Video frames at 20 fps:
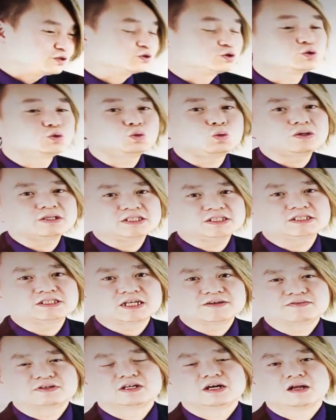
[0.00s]
So
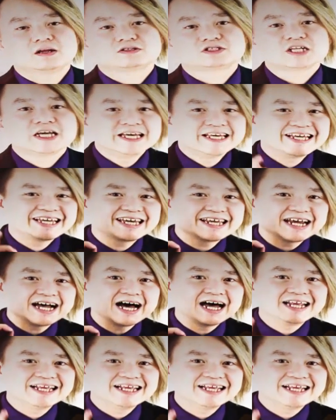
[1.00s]
$27, you get